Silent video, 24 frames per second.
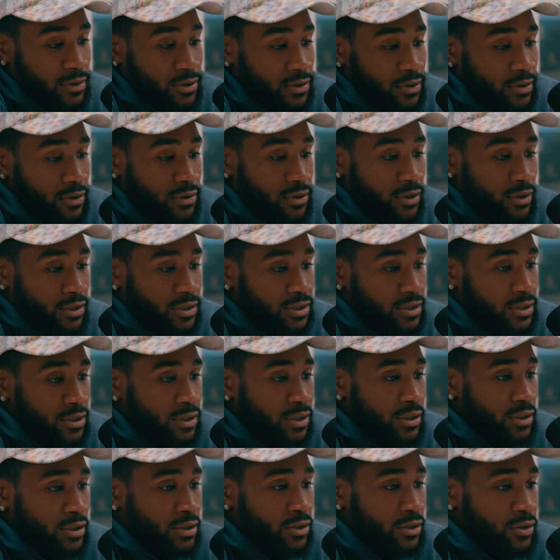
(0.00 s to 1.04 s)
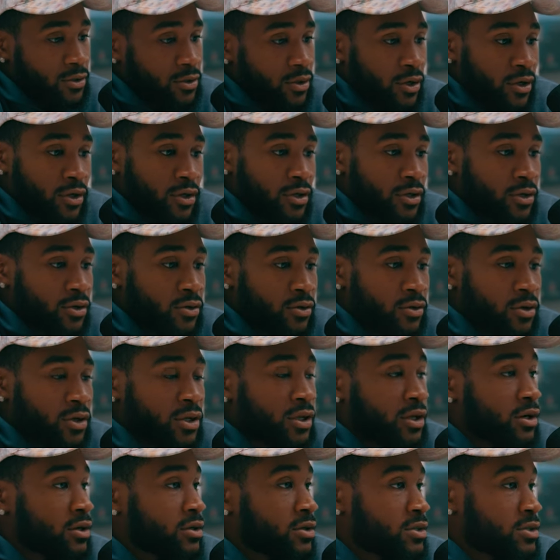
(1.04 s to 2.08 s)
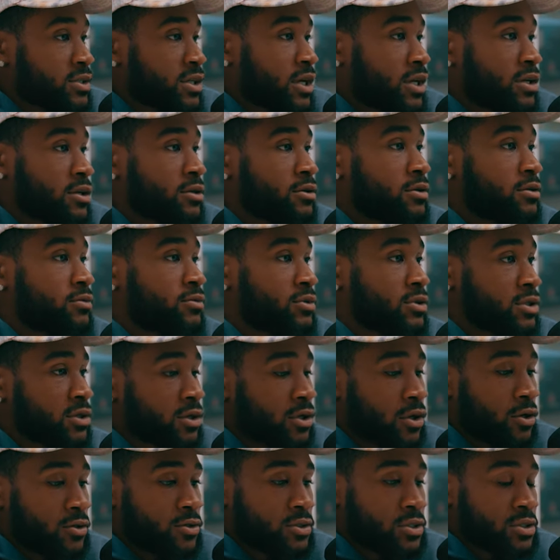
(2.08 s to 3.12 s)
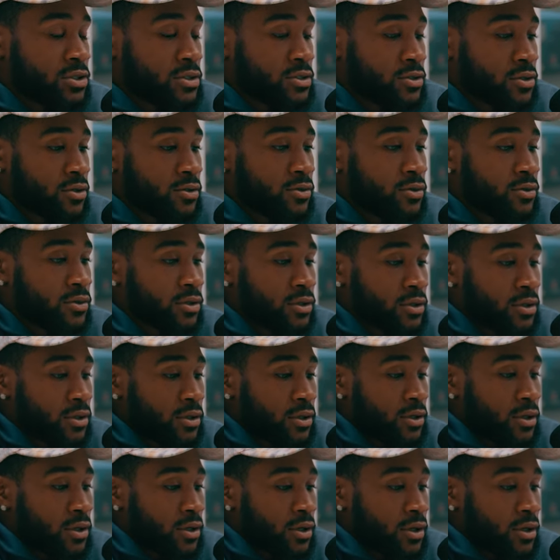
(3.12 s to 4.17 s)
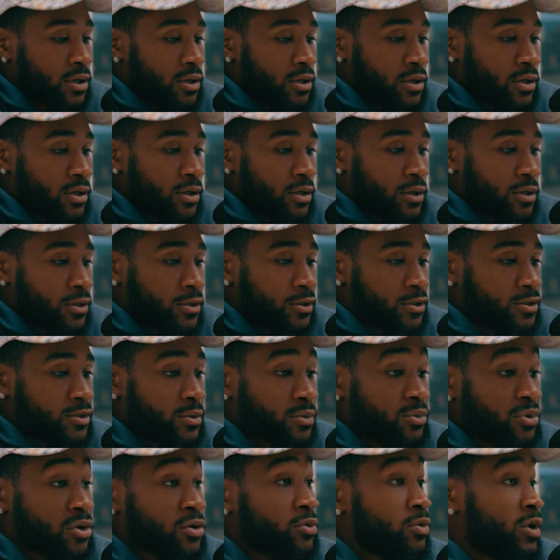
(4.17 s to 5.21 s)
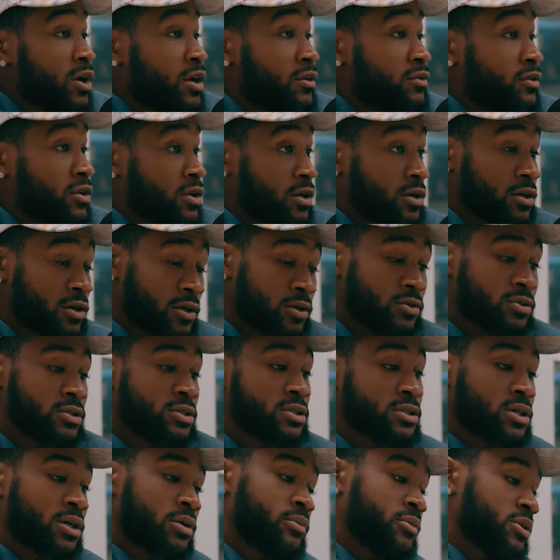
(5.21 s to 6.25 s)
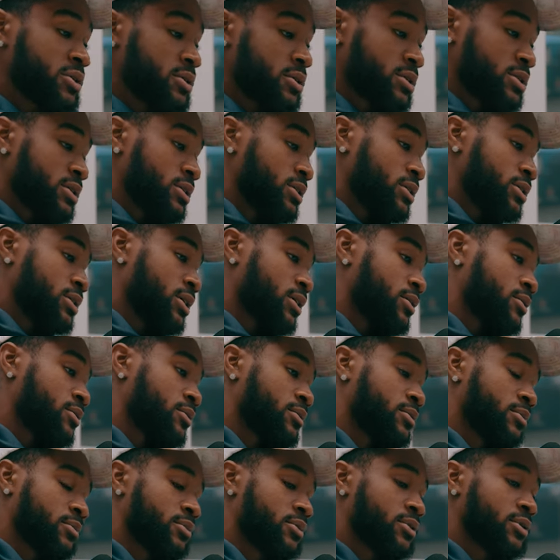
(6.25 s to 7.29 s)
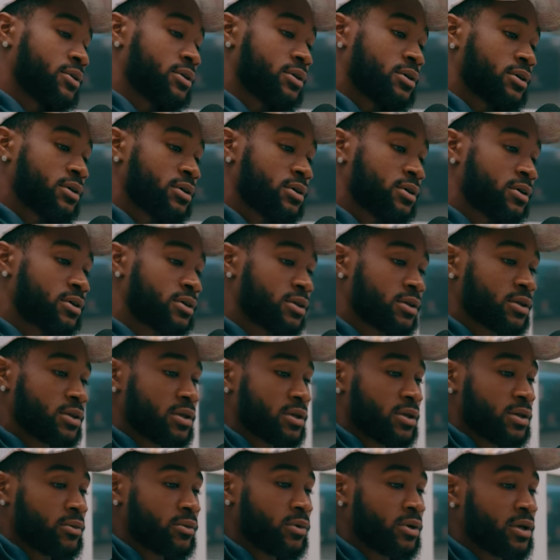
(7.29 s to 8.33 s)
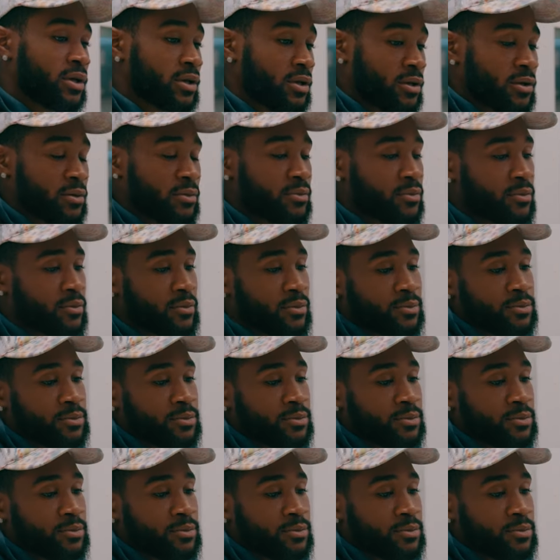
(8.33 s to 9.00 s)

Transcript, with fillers: you know, he's a little on the younger side with the coaches, so and there's a big wave of young coaches coming in the league now. But uh, with him,